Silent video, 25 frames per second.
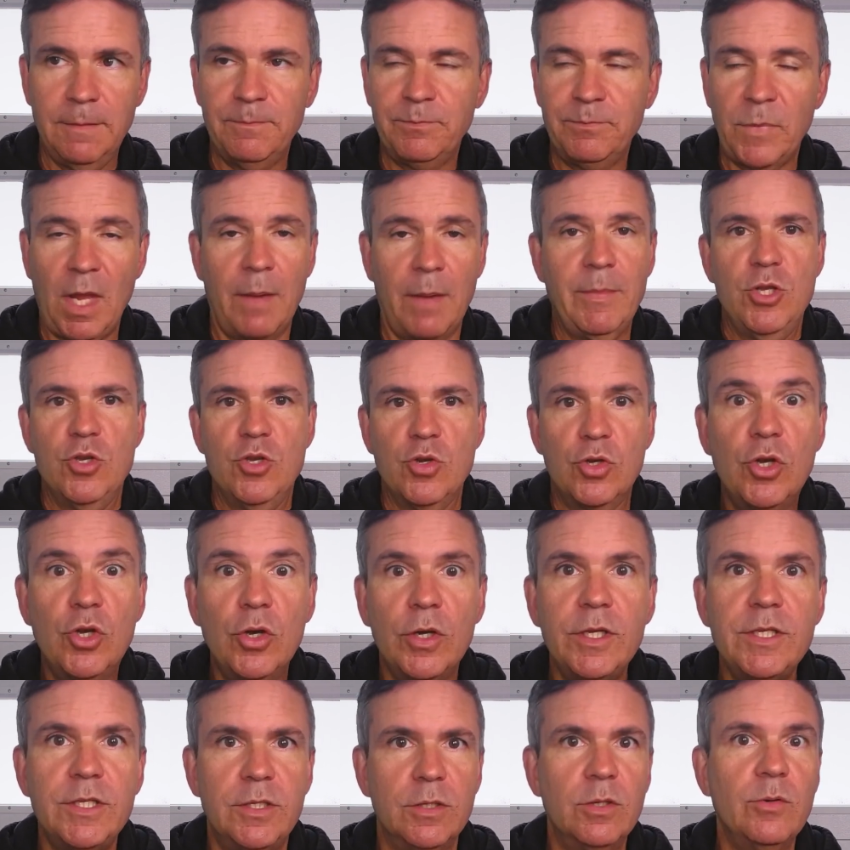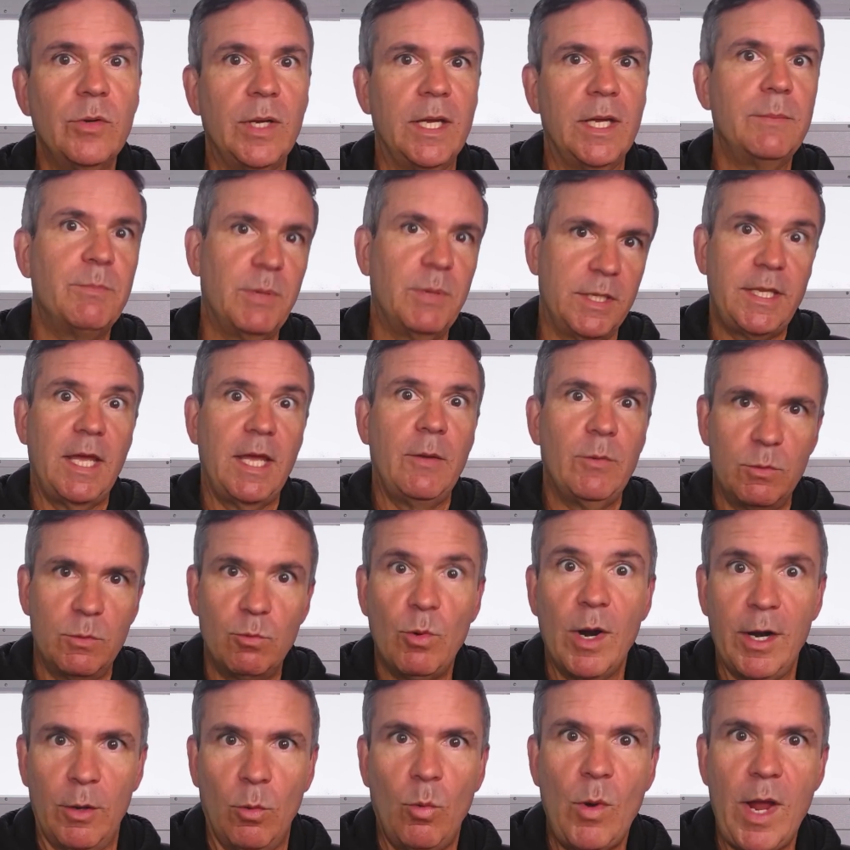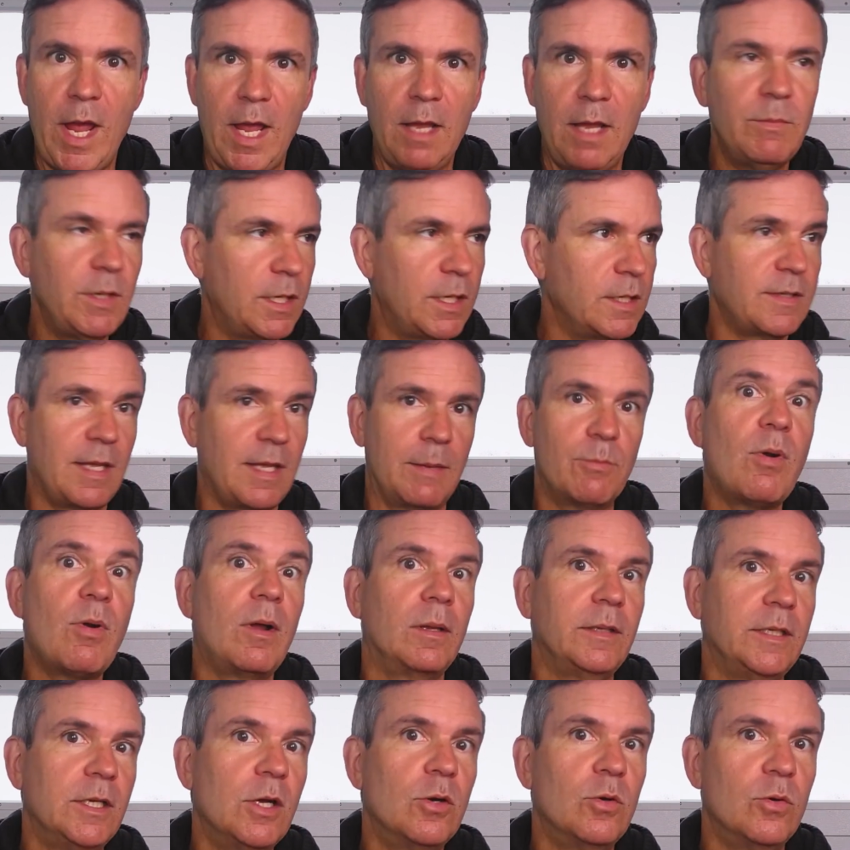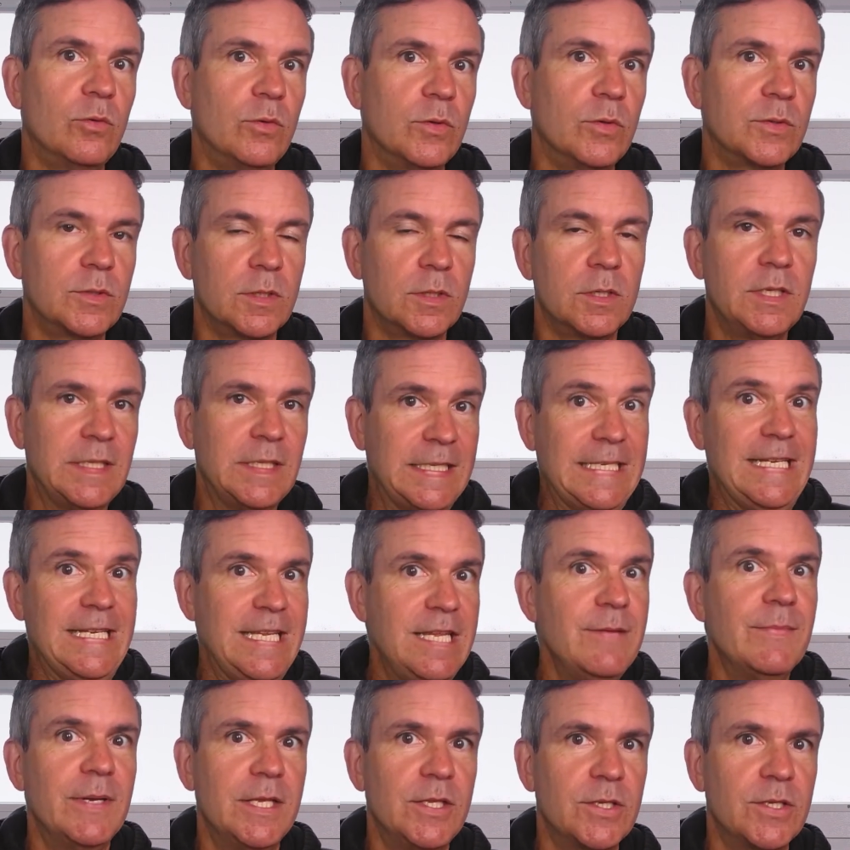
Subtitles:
I mean, you could do it, but they would run away because they probably know who those demons